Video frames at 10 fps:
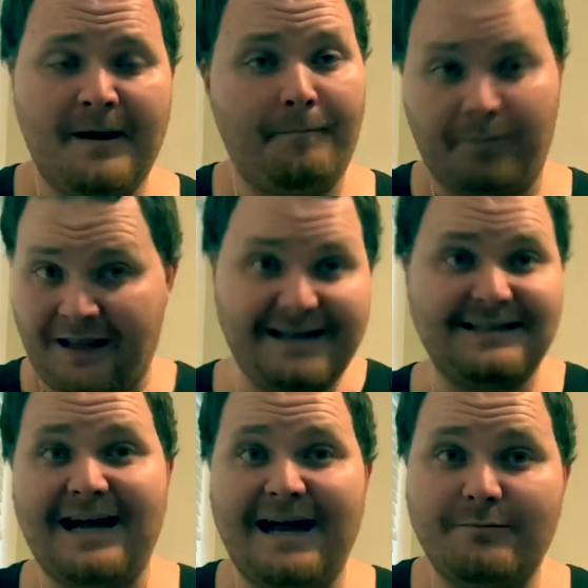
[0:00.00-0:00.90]
Plenty of
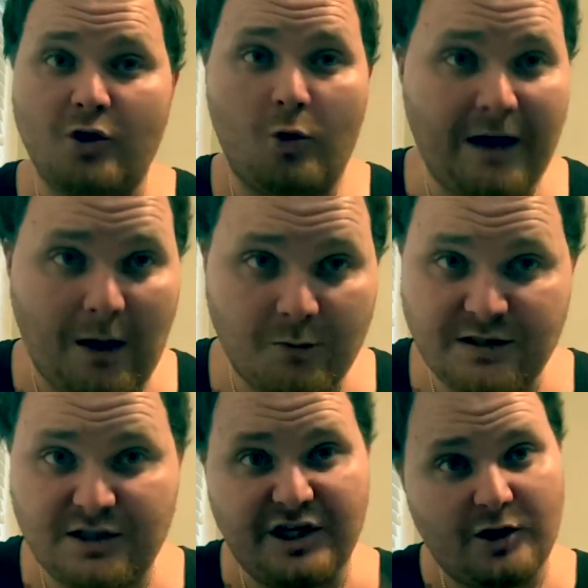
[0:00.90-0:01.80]
times, though, when I was
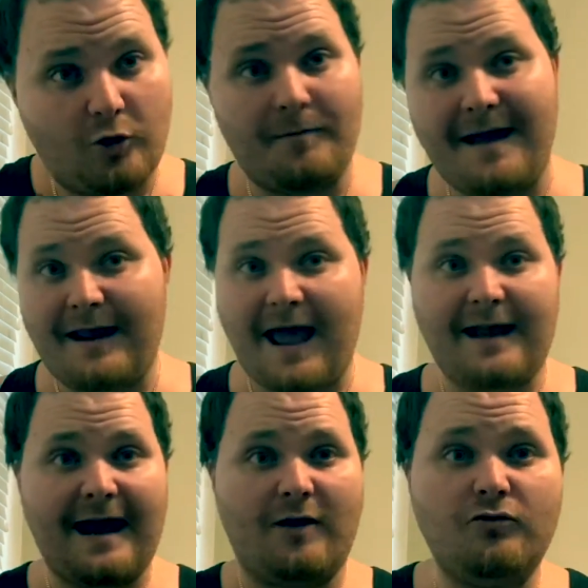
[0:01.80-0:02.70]
in G-Dorm at
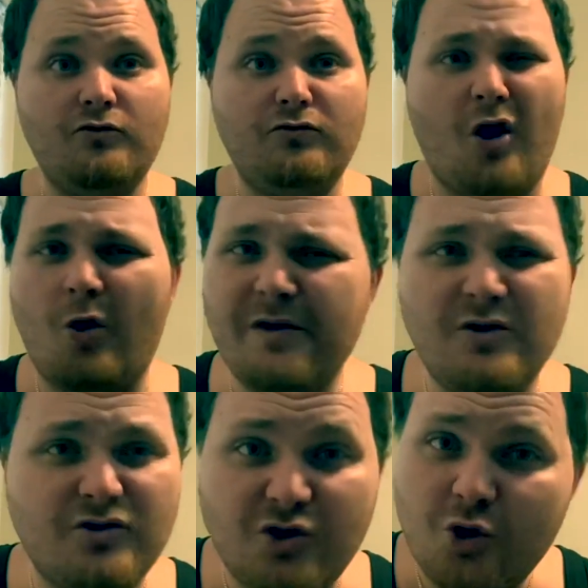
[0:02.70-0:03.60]
Calhoun, all we
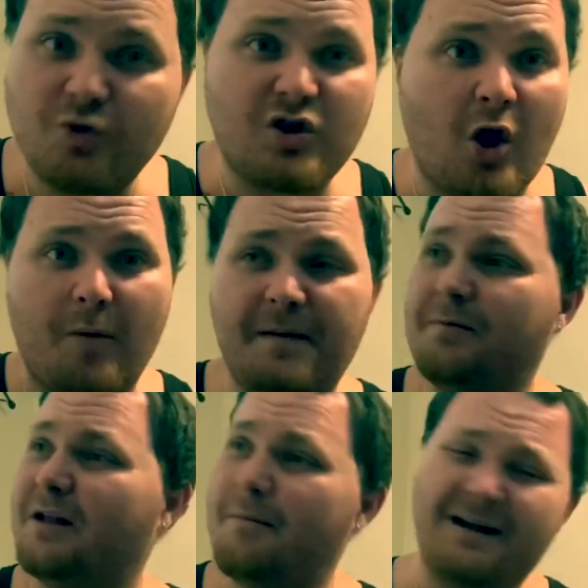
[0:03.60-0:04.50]
used to do was call
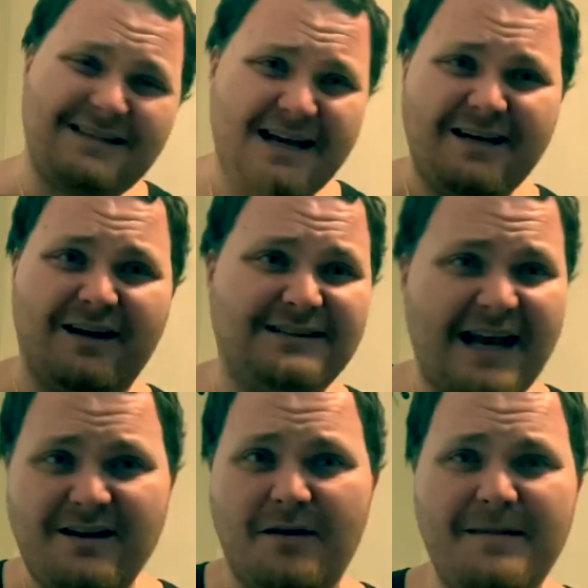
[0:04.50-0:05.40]
people up. Man, tighten up,
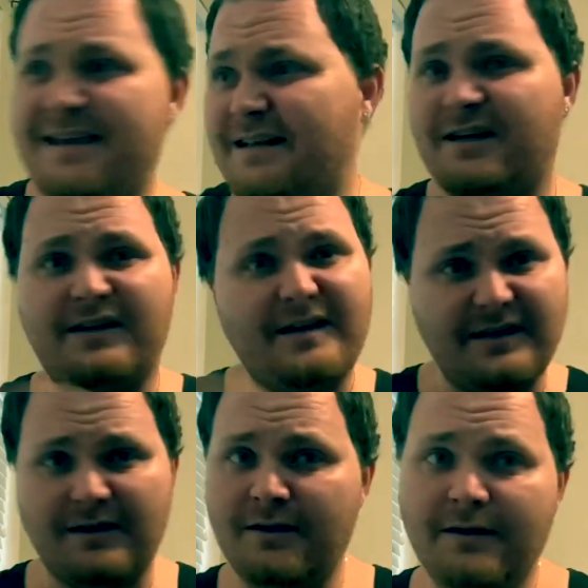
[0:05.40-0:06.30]
man, get
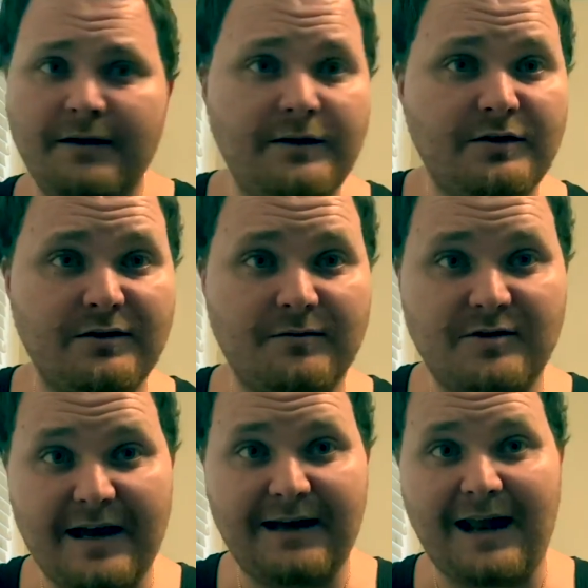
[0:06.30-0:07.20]
there. You see what I'm
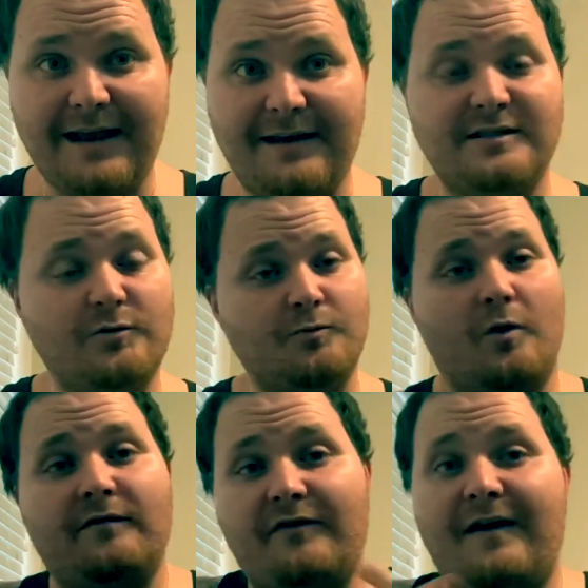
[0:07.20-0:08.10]
saying? Like, because it was more
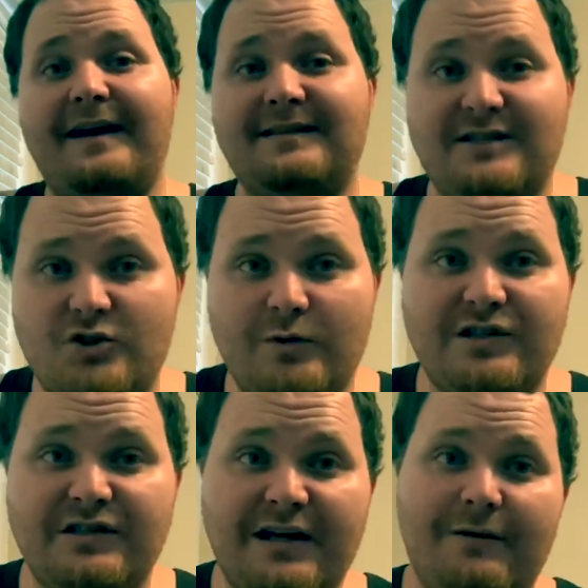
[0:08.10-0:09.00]
of a fighting
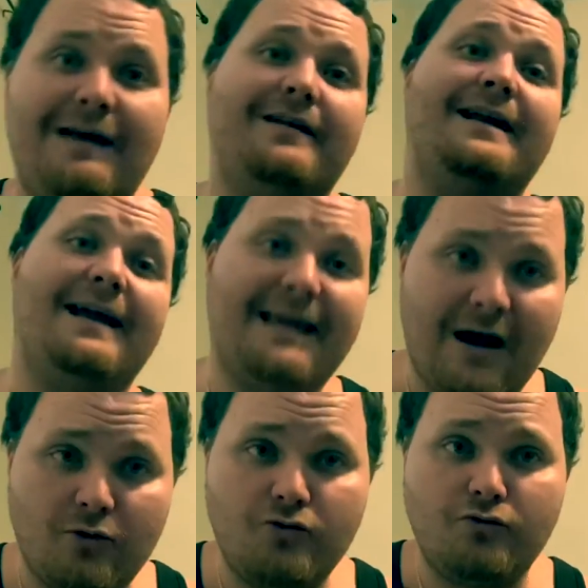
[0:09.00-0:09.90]
situation there rather than at
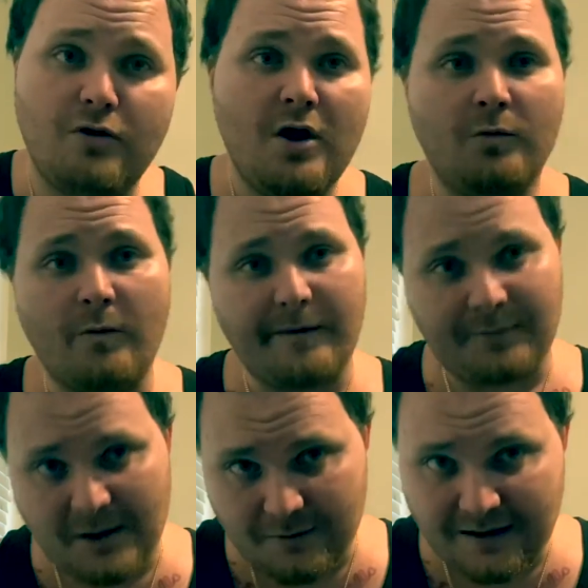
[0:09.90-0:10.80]
Calhoun where we
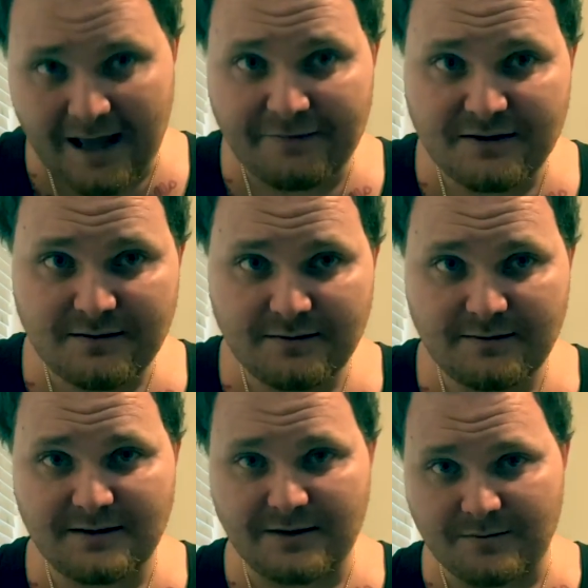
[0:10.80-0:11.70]
play with knives.
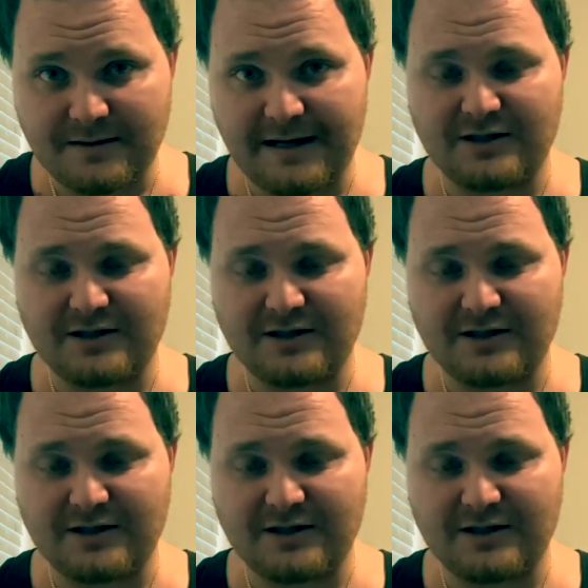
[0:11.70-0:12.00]
You see what I'm saying?